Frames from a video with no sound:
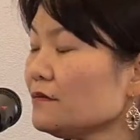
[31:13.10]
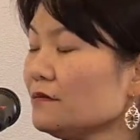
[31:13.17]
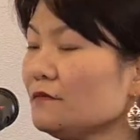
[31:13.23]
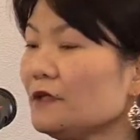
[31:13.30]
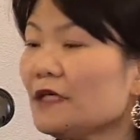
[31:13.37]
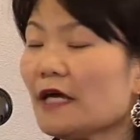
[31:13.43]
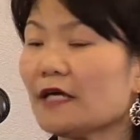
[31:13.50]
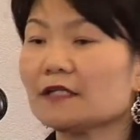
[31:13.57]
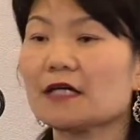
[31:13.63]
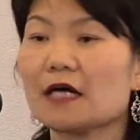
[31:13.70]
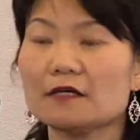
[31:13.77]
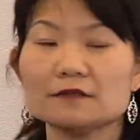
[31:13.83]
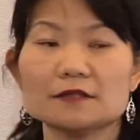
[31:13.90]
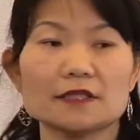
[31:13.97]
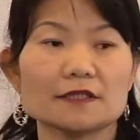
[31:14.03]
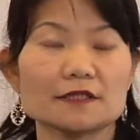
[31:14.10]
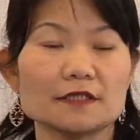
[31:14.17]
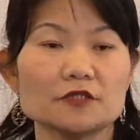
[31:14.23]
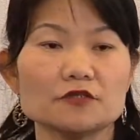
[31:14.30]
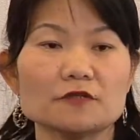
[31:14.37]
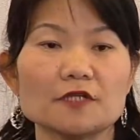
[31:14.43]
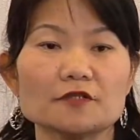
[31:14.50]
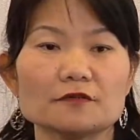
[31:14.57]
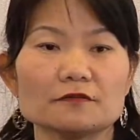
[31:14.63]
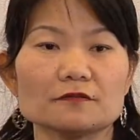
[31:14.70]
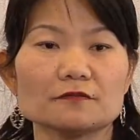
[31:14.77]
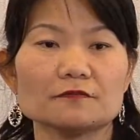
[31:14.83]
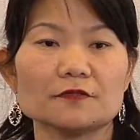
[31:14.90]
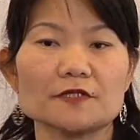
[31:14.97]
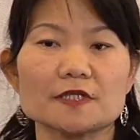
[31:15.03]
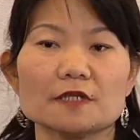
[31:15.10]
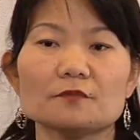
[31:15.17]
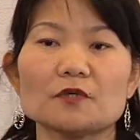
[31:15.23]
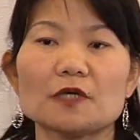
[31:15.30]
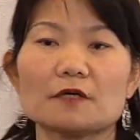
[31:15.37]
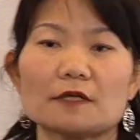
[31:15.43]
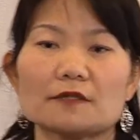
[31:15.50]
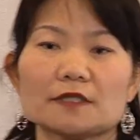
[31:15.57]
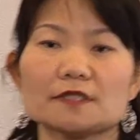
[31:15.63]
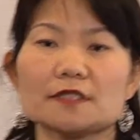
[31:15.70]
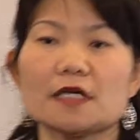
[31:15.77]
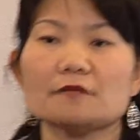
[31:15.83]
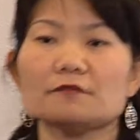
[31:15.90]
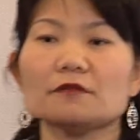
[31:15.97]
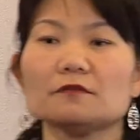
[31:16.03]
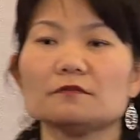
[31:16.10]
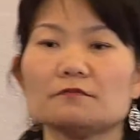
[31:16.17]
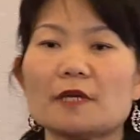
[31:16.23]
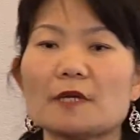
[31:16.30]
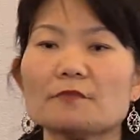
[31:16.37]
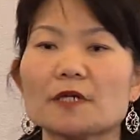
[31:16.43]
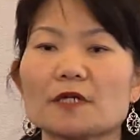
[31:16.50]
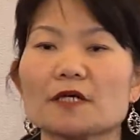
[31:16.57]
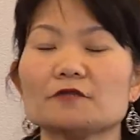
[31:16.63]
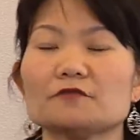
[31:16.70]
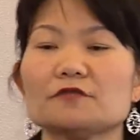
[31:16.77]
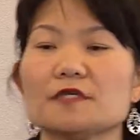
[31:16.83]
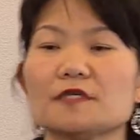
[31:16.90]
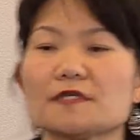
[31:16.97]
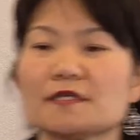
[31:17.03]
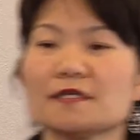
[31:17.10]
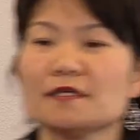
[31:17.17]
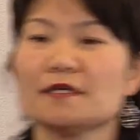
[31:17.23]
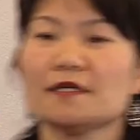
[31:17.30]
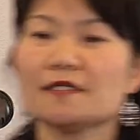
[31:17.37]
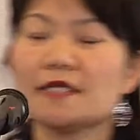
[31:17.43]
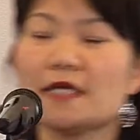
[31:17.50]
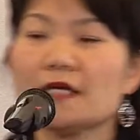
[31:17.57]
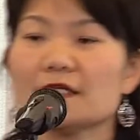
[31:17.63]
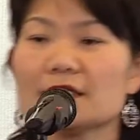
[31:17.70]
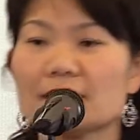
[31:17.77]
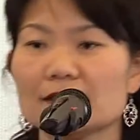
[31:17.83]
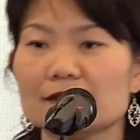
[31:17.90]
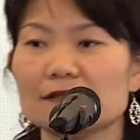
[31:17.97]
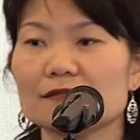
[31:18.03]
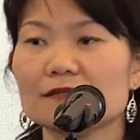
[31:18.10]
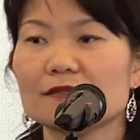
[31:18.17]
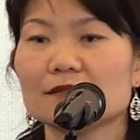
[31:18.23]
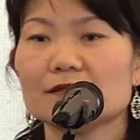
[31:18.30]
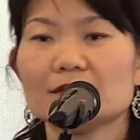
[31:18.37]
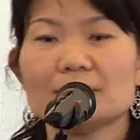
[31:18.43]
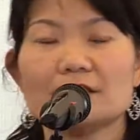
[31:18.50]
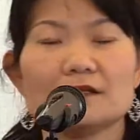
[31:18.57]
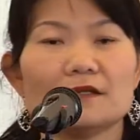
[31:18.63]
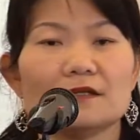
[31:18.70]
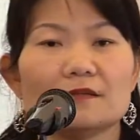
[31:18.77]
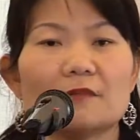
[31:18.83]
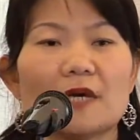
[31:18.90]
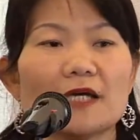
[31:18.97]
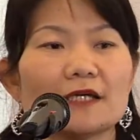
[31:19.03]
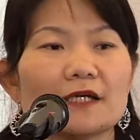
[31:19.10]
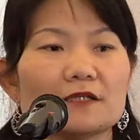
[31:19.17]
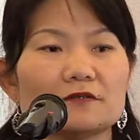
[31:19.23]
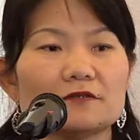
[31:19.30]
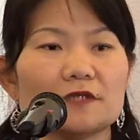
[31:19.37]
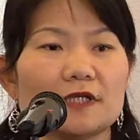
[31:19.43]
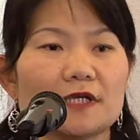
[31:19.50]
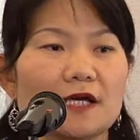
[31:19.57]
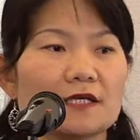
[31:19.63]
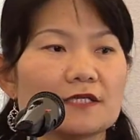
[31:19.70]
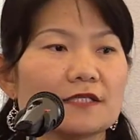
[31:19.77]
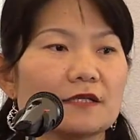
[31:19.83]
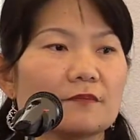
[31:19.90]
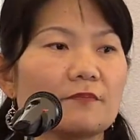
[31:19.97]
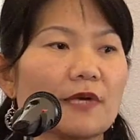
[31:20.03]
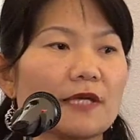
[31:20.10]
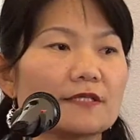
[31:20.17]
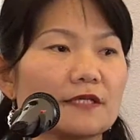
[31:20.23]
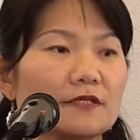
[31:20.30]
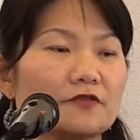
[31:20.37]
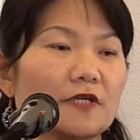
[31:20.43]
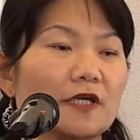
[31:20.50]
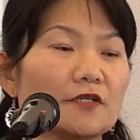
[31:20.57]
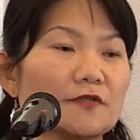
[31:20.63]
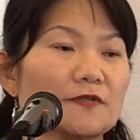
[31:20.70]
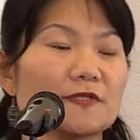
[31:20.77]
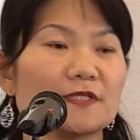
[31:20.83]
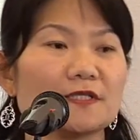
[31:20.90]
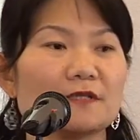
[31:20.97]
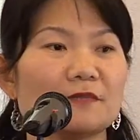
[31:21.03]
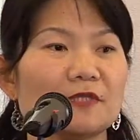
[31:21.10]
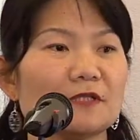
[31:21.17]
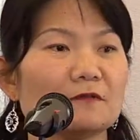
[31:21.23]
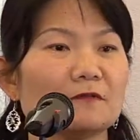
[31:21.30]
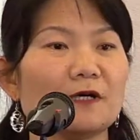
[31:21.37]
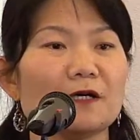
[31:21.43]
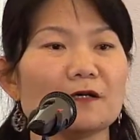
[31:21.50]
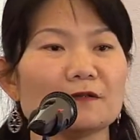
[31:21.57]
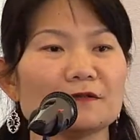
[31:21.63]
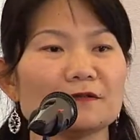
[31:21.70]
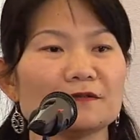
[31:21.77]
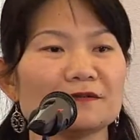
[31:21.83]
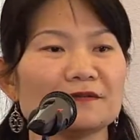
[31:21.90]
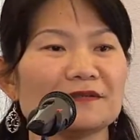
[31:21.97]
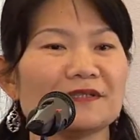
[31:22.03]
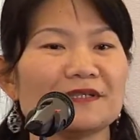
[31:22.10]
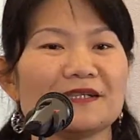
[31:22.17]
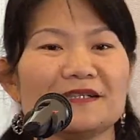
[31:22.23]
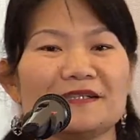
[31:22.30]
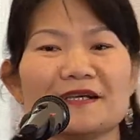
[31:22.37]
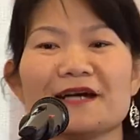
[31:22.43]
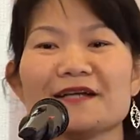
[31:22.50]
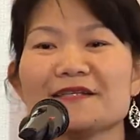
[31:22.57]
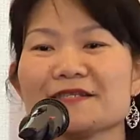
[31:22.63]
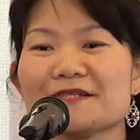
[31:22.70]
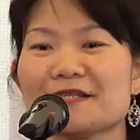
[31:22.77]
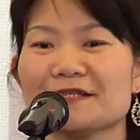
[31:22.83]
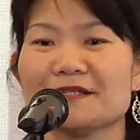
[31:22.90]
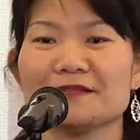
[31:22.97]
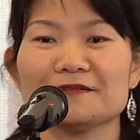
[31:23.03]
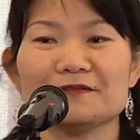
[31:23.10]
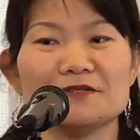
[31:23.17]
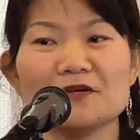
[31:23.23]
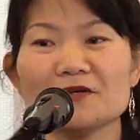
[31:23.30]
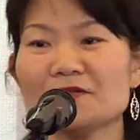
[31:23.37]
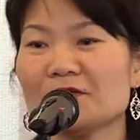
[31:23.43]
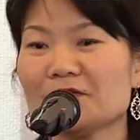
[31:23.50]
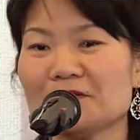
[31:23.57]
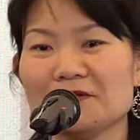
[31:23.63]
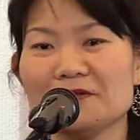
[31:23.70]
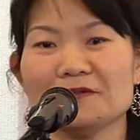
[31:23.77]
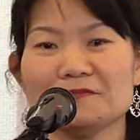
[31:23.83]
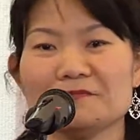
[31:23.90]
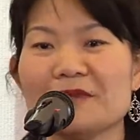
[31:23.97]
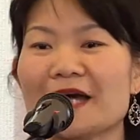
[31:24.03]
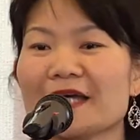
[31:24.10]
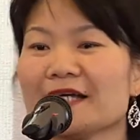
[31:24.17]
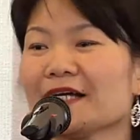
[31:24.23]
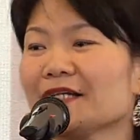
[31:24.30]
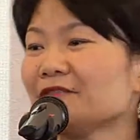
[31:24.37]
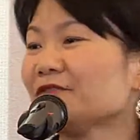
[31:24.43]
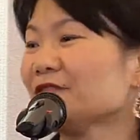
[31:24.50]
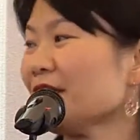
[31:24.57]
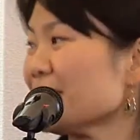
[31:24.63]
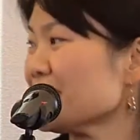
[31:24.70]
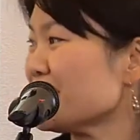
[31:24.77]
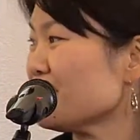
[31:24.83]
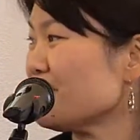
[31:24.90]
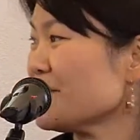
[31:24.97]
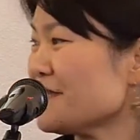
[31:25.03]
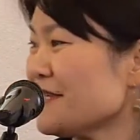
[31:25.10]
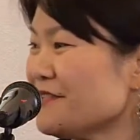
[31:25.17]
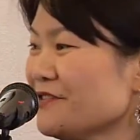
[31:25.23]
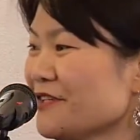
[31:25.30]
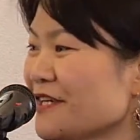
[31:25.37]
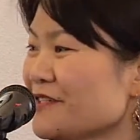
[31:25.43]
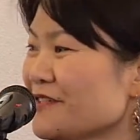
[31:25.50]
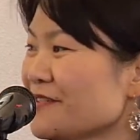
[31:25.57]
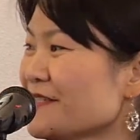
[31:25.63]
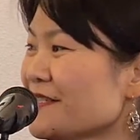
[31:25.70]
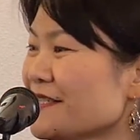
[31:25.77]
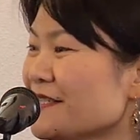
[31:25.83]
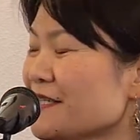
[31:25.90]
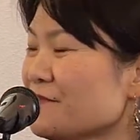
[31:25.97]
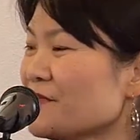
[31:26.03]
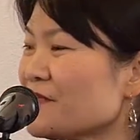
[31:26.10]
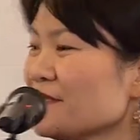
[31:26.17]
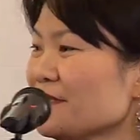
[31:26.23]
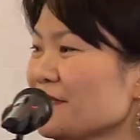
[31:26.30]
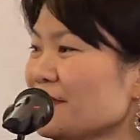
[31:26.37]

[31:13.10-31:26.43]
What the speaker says: we encountered a situation, for example, around the table of member countries saying that my country has the best education system in the world. And the others said that, no, no, no, my country has the best education systems.